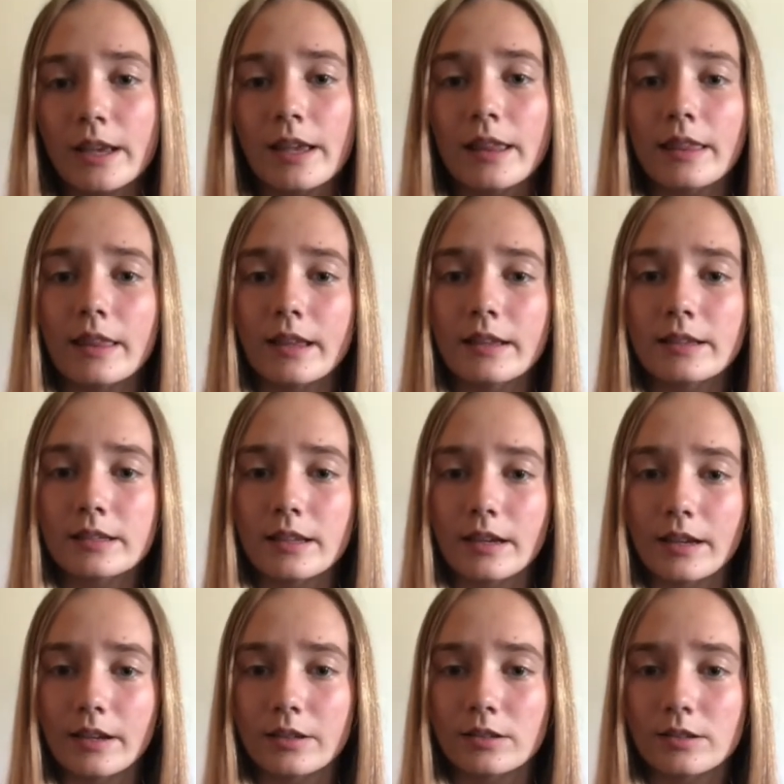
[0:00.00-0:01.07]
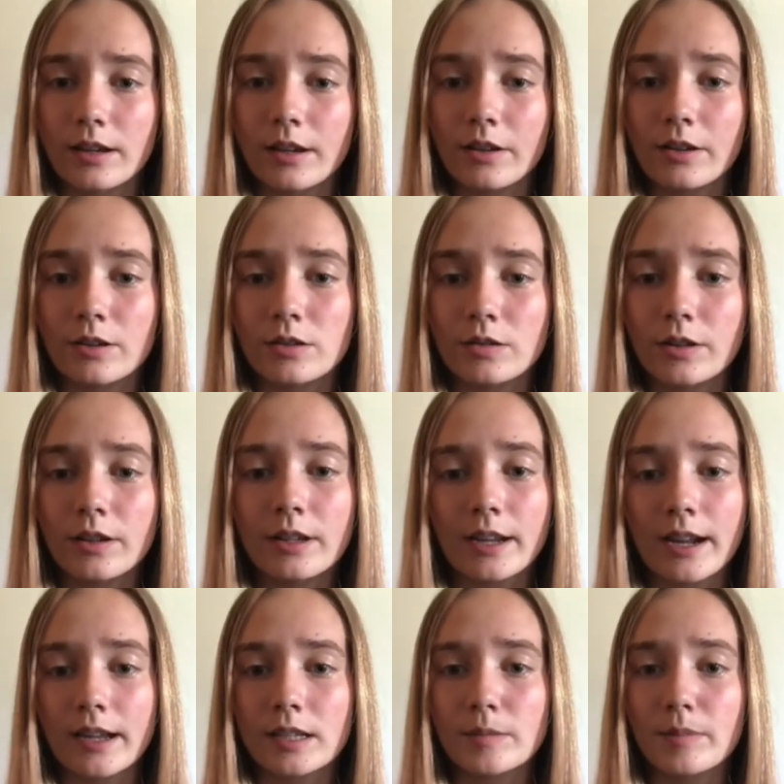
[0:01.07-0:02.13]
This hairstyle is really
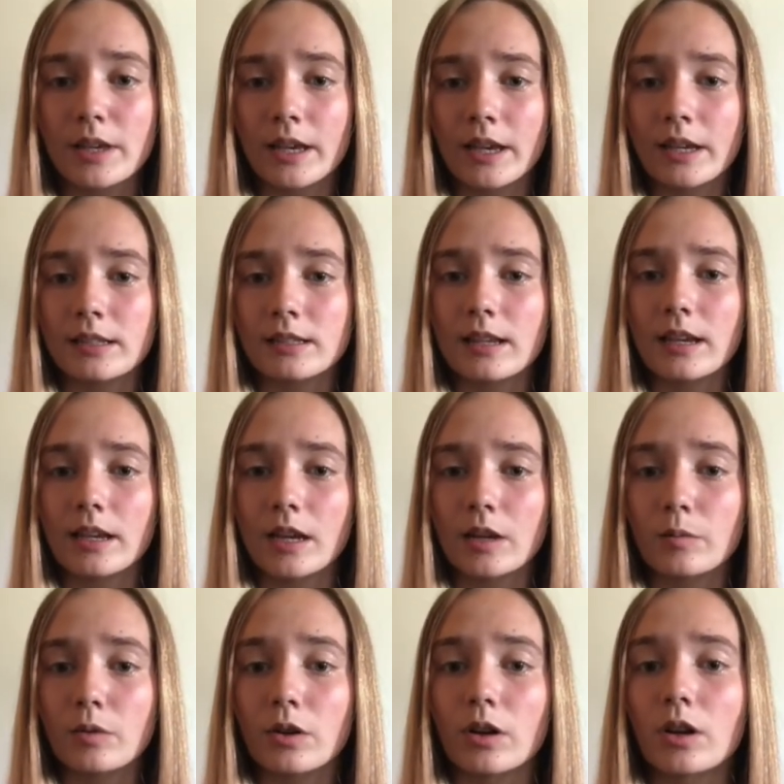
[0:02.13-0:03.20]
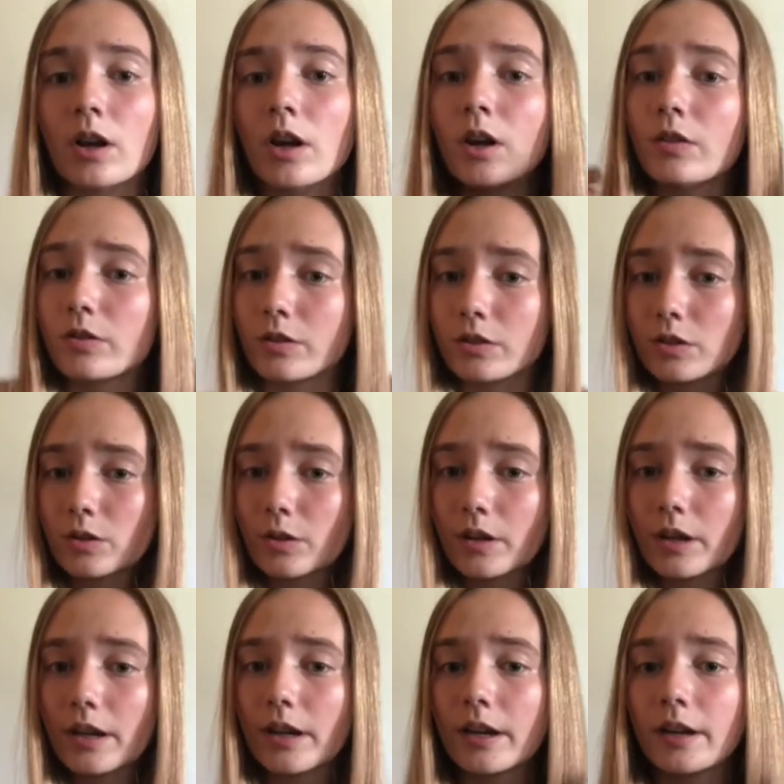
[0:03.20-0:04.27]
nice because it can work for short
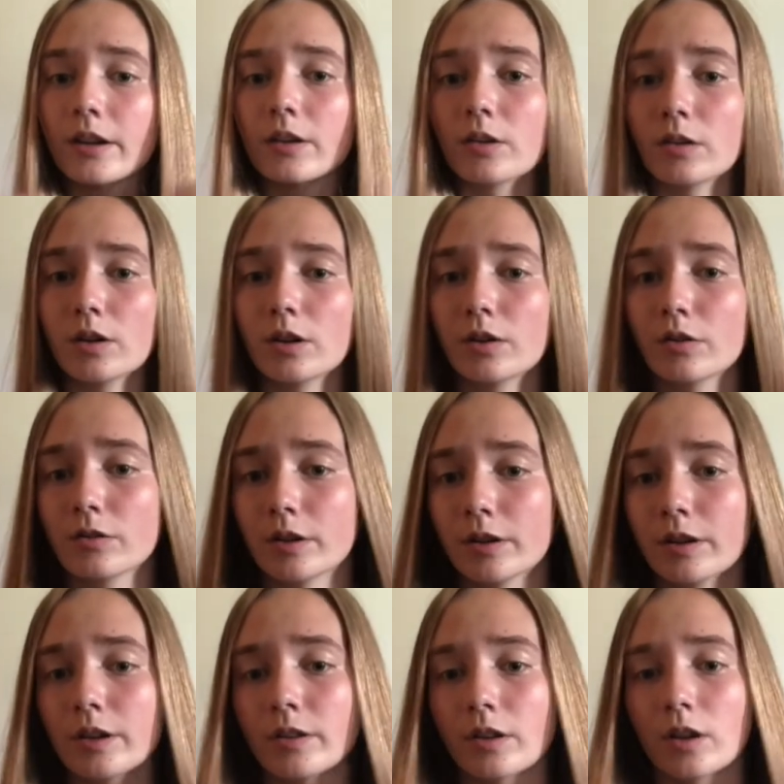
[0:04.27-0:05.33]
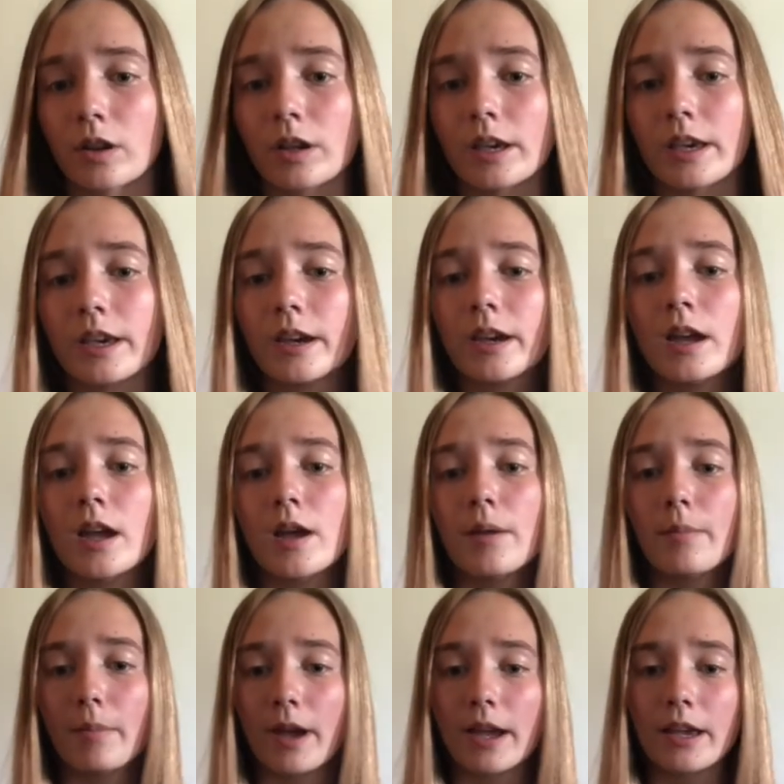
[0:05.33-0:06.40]
hair or really long hair.
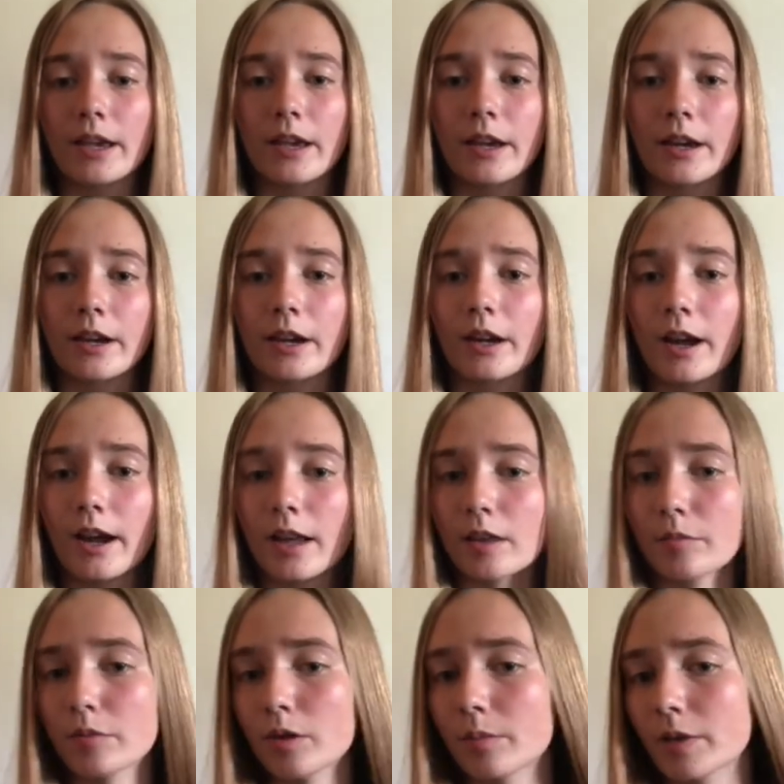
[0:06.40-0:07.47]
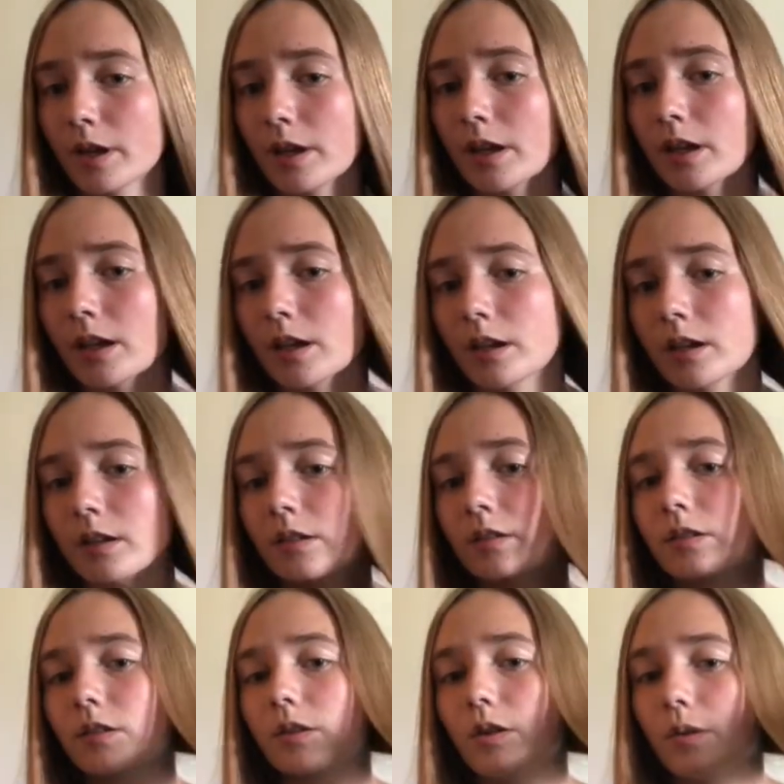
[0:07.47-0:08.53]
My hair at the moment is
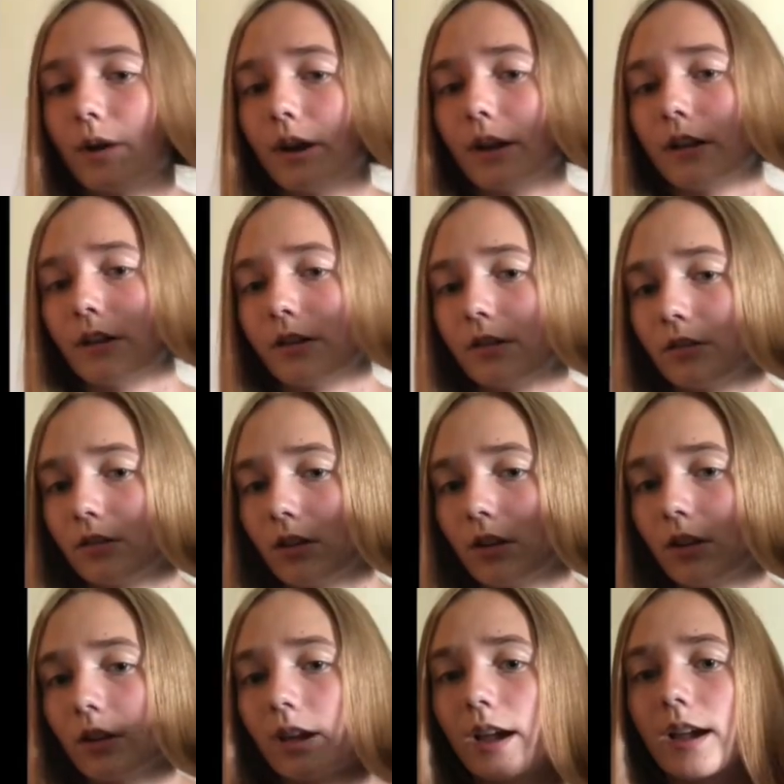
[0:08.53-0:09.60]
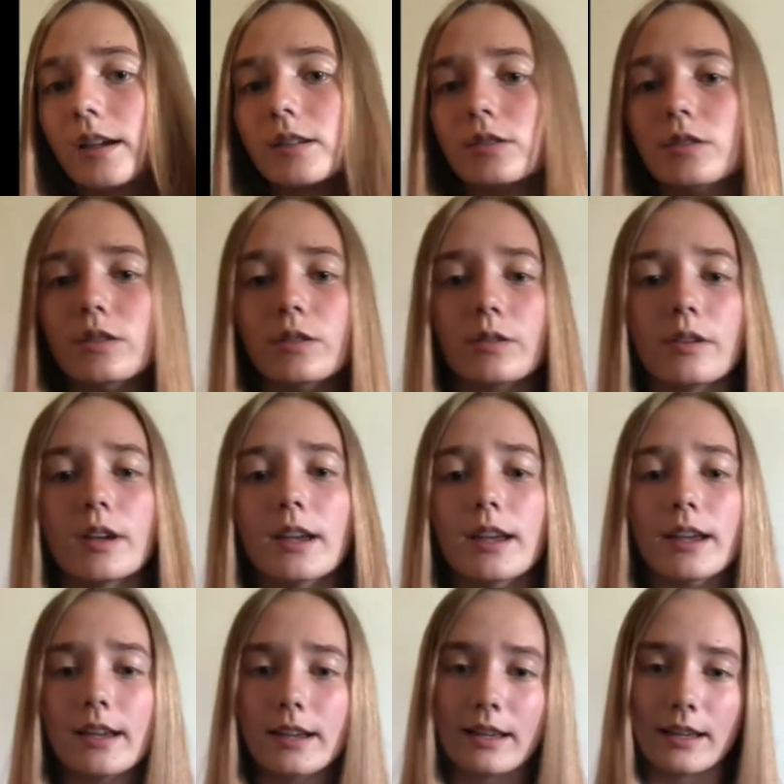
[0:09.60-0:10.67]
quite long as you
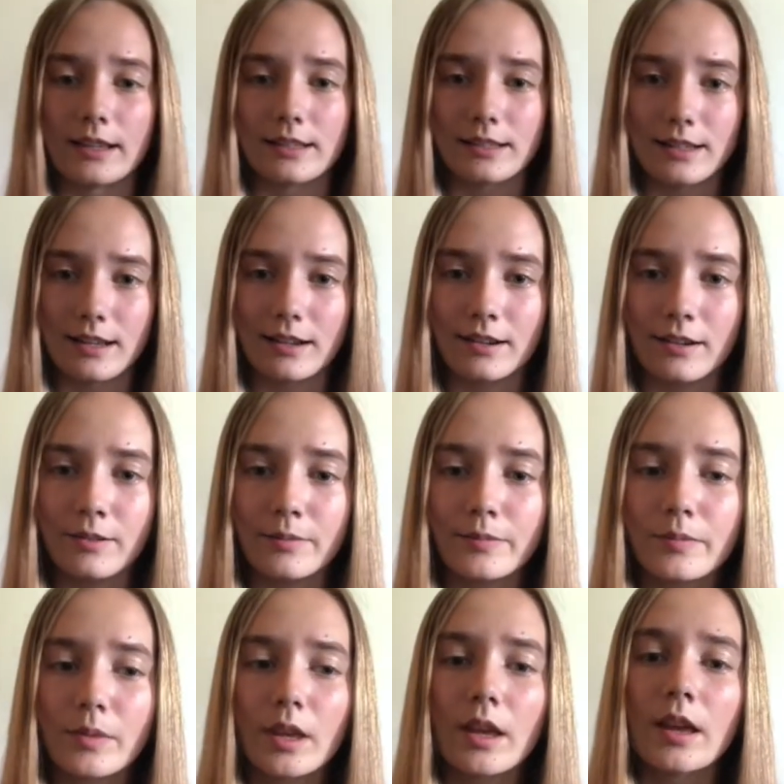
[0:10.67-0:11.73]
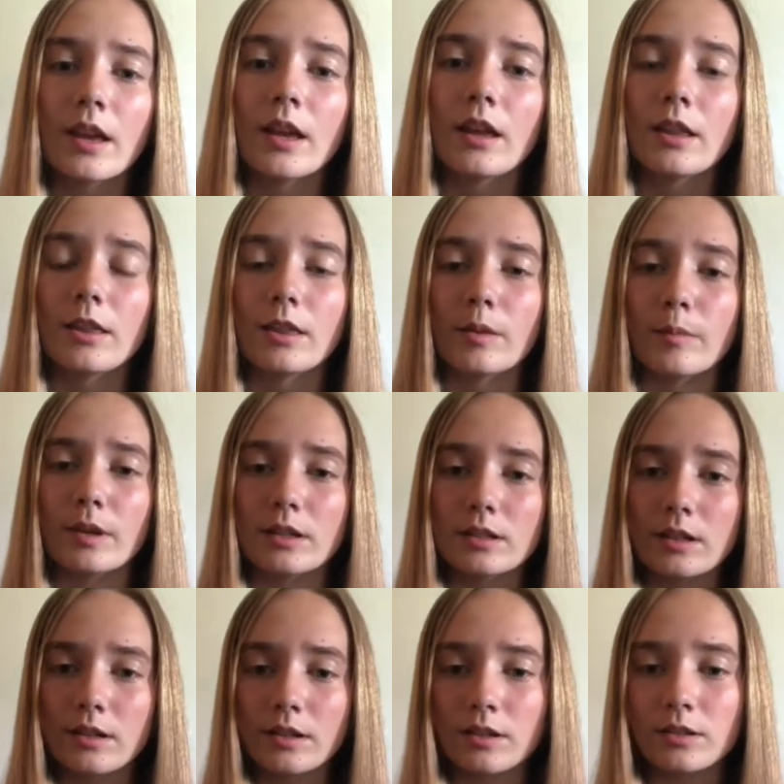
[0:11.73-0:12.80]
can tell. The
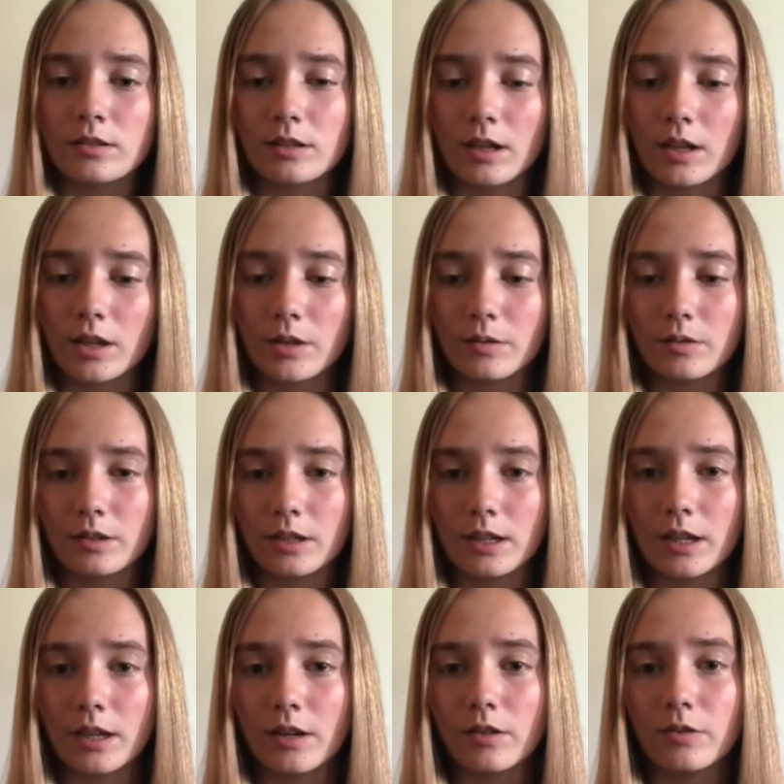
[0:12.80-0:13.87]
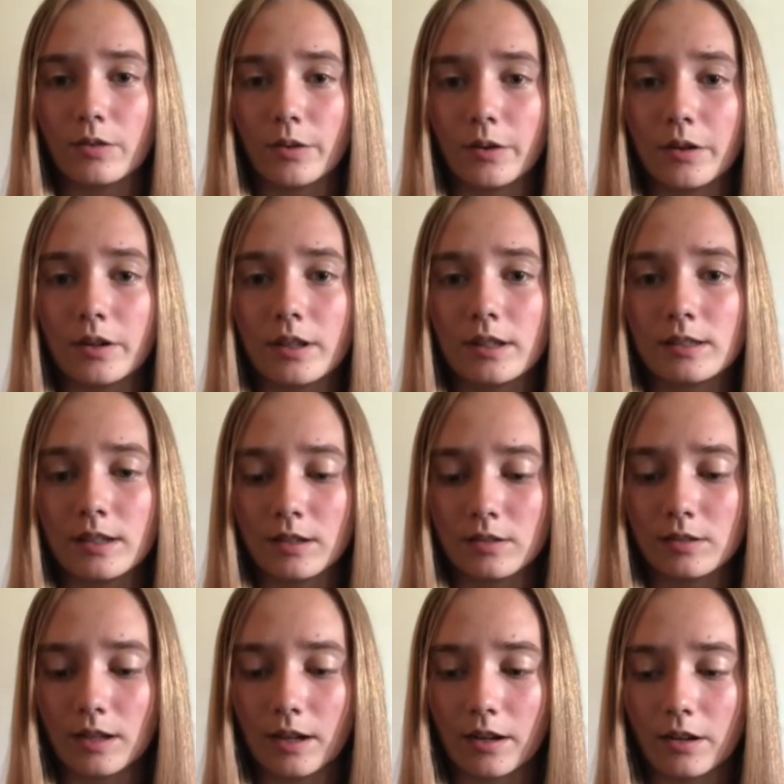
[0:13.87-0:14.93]
materials that you will need for this
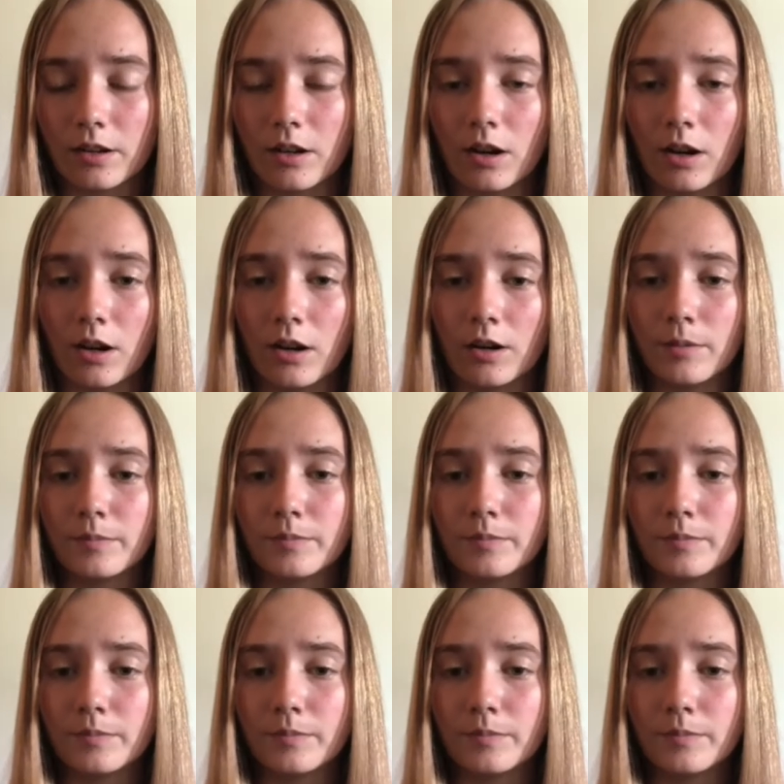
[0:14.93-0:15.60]
hairstyle are